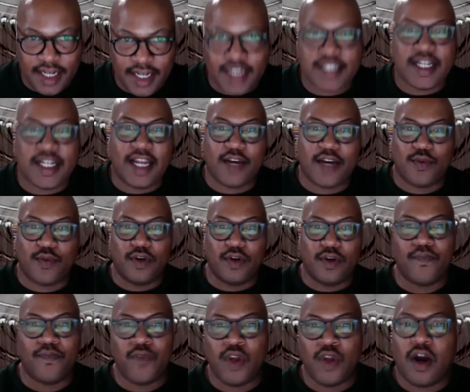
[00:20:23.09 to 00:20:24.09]
It's like, well,
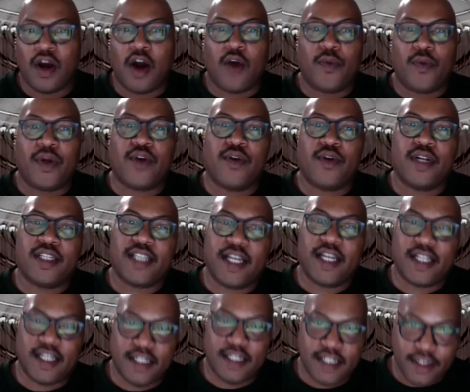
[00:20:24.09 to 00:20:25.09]
are we going to
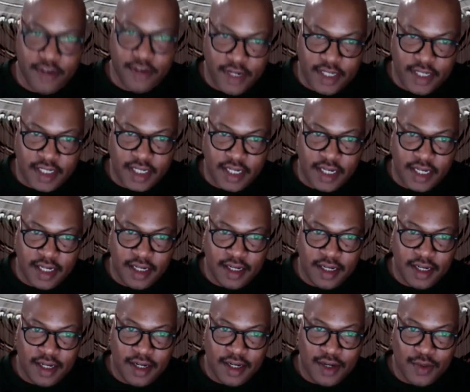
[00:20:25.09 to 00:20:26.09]
take this seriously,
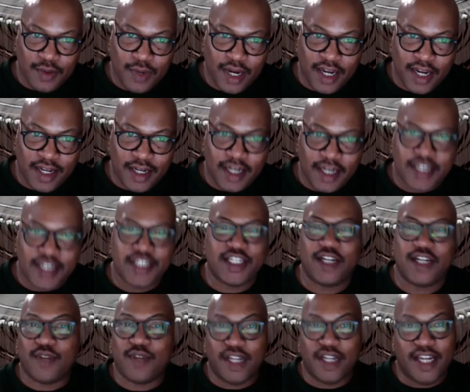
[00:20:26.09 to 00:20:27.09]
right?
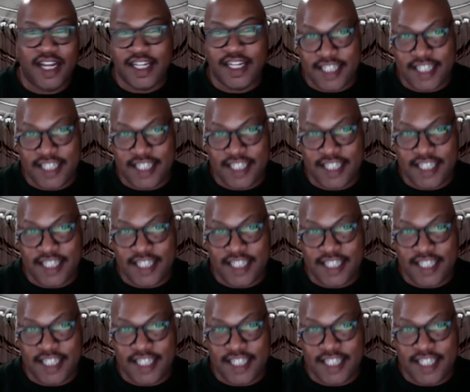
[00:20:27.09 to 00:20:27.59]
Generally, it's not,